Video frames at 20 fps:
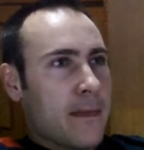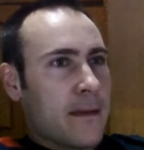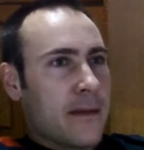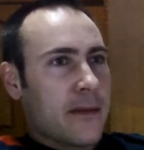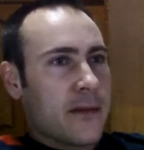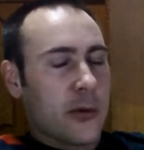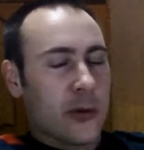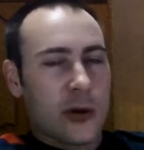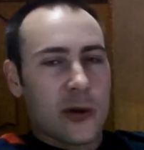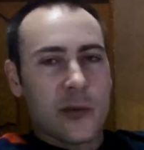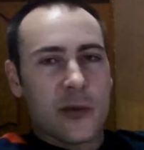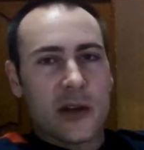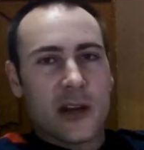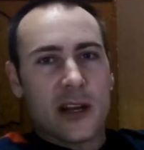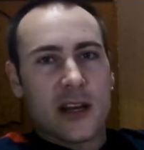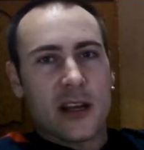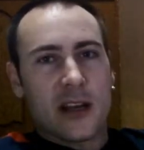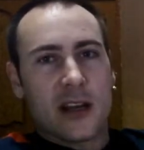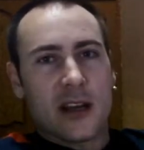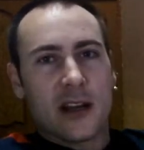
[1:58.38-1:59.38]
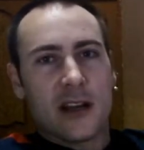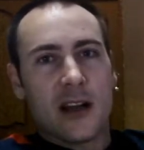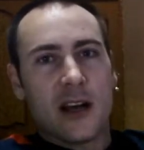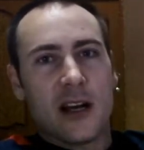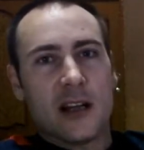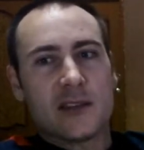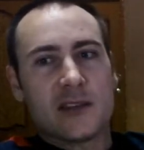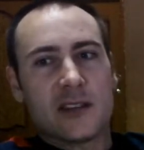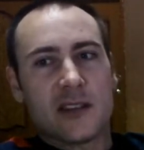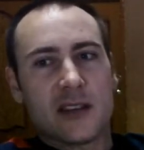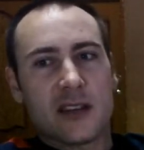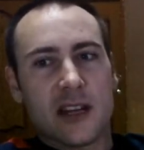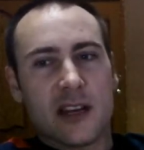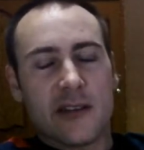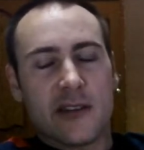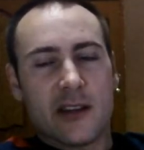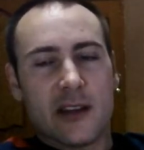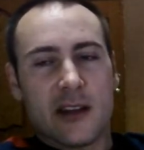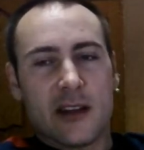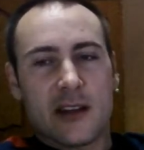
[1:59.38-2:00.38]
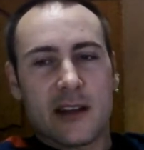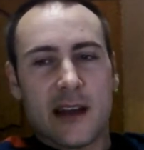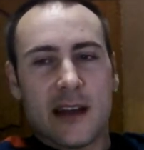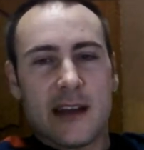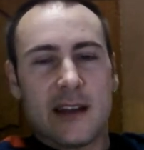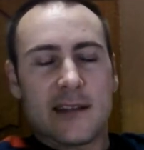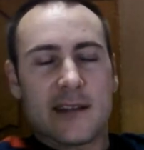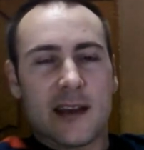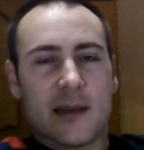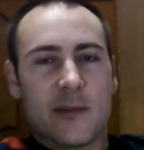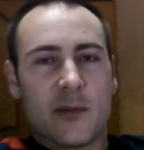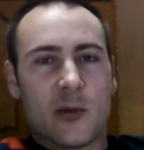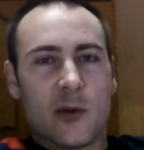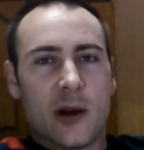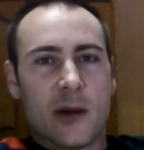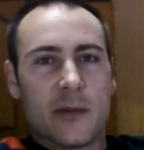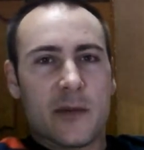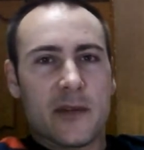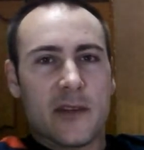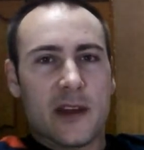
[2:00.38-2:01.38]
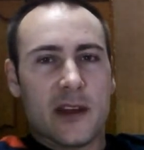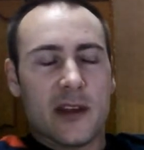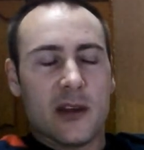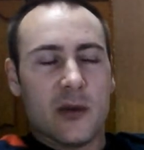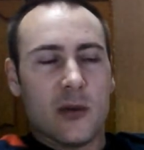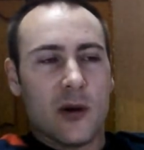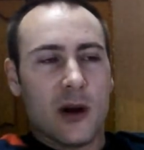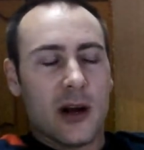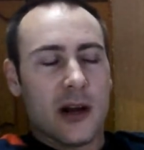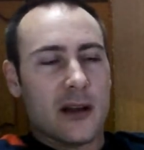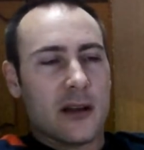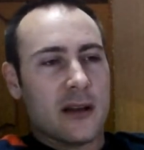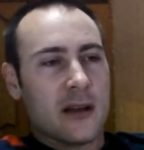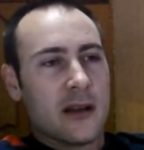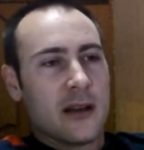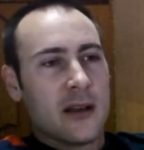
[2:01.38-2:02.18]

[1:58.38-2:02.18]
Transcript: there wouldn't be any gun laws. You could have any type of weapon that you want,